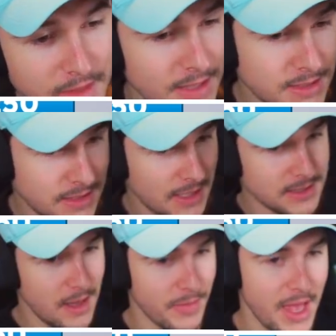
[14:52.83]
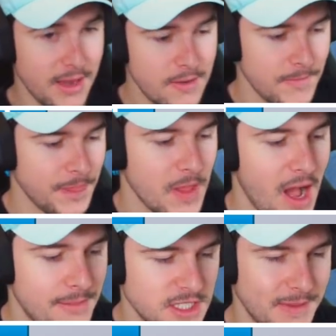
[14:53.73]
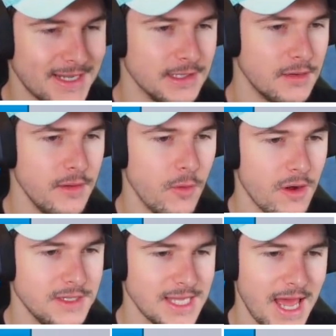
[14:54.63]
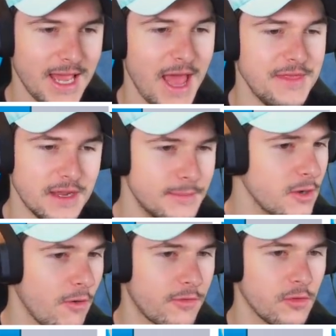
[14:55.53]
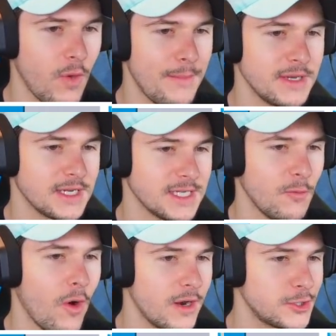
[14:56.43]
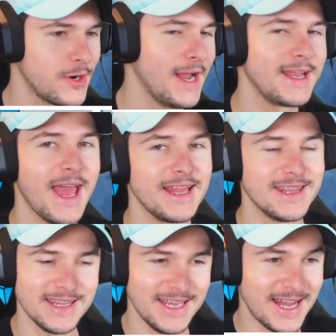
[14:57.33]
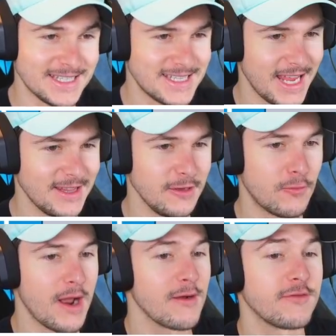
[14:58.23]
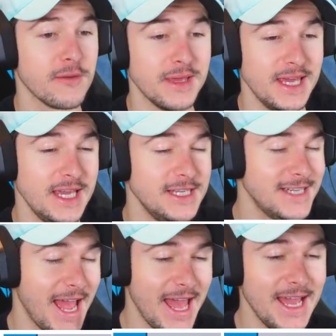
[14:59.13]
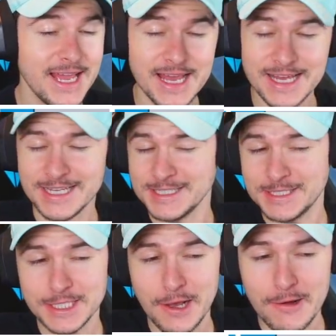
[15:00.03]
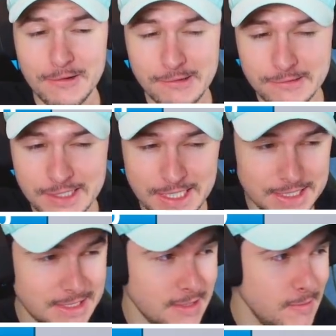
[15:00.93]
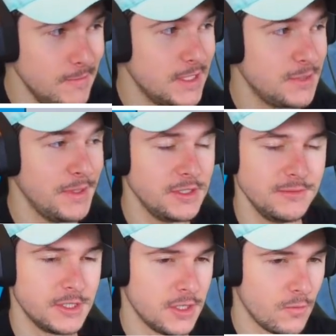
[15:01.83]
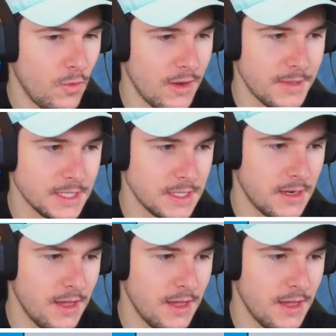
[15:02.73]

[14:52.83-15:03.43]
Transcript: that's that's not bad. I'm gonna spend a little bit more on this egg, and then I'm gonna go over to the weapon, because I wanna try and get an insanely rare from each egg. So I don't wanna spend too much on one, because then I'll